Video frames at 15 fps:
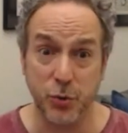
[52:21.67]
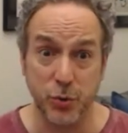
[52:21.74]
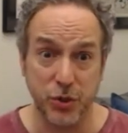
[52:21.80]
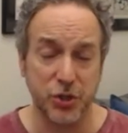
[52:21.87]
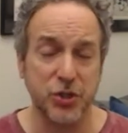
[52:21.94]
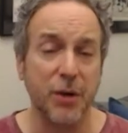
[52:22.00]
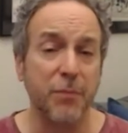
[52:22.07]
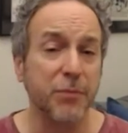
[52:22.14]
which
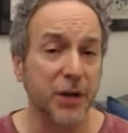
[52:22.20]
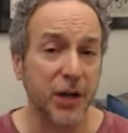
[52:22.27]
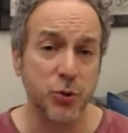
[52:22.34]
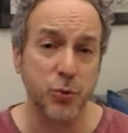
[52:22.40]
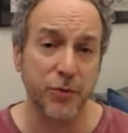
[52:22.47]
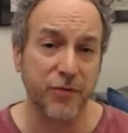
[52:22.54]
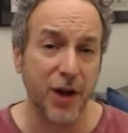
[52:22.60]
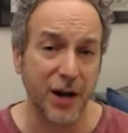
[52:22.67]
is something else
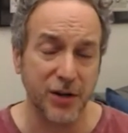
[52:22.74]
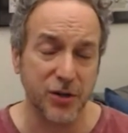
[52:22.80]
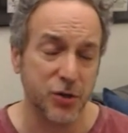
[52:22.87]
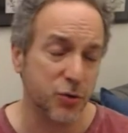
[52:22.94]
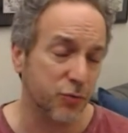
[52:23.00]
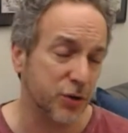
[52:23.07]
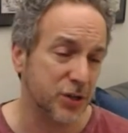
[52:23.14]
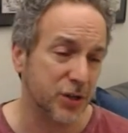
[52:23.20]
we've gotten
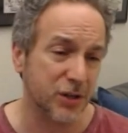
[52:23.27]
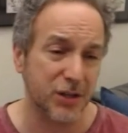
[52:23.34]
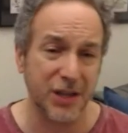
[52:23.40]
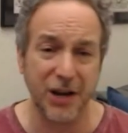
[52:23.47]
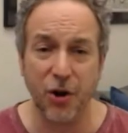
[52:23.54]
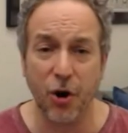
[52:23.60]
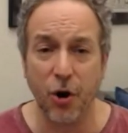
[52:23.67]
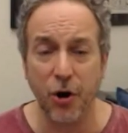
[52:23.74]
into recently
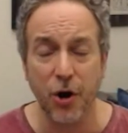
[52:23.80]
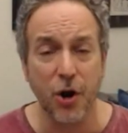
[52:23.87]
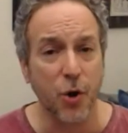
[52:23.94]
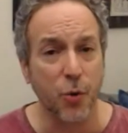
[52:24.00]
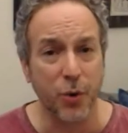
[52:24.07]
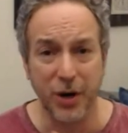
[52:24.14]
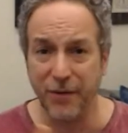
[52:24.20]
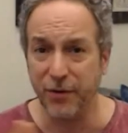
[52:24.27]
that are
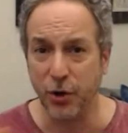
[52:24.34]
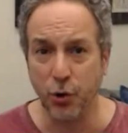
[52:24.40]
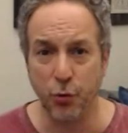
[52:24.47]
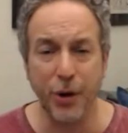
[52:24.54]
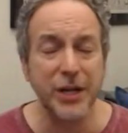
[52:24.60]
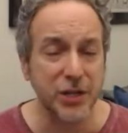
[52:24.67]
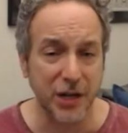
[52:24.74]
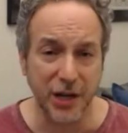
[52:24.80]
we're gonna have a
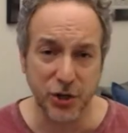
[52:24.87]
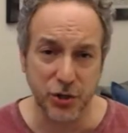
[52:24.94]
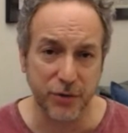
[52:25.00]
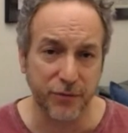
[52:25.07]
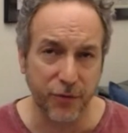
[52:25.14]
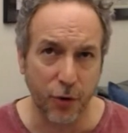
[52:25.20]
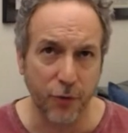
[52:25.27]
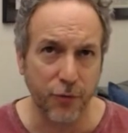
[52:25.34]
great selection
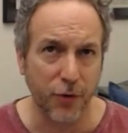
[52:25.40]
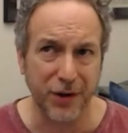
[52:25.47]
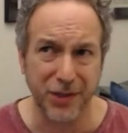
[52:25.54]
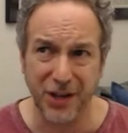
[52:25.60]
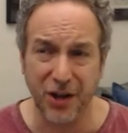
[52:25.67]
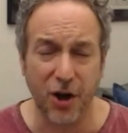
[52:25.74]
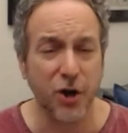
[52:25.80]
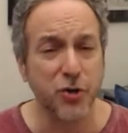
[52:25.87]
of over I
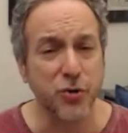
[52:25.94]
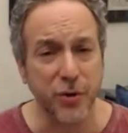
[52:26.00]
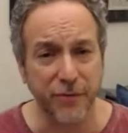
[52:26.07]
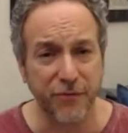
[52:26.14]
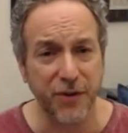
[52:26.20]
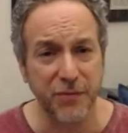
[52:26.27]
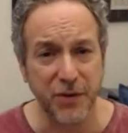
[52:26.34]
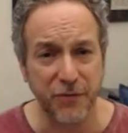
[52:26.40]
think
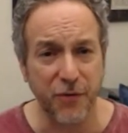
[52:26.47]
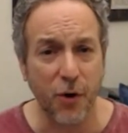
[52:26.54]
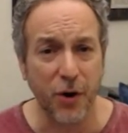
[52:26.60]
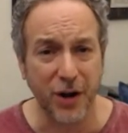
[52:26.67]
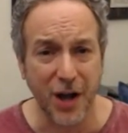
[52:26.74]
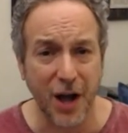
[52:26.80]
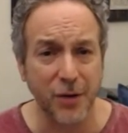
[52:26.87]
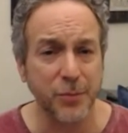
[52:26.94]
150
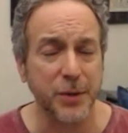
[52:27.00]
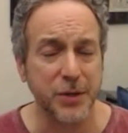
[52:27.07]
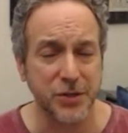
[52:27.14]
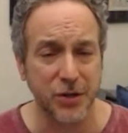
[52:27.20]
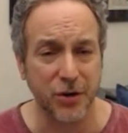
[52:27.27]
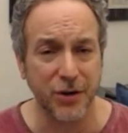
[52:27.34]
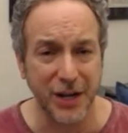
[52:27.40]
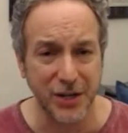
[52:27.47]
foreign comic books
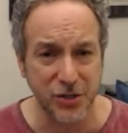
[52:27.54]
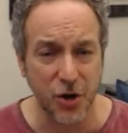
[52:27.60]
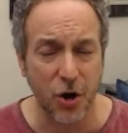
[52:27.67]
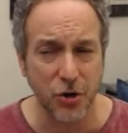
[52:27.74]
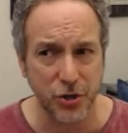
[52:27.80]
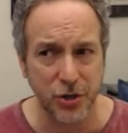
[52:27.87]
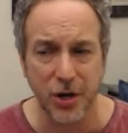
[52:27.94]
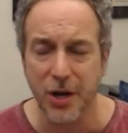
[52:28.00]
in our next
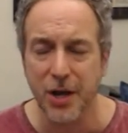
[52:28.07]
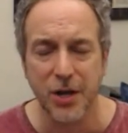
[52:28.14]
auction.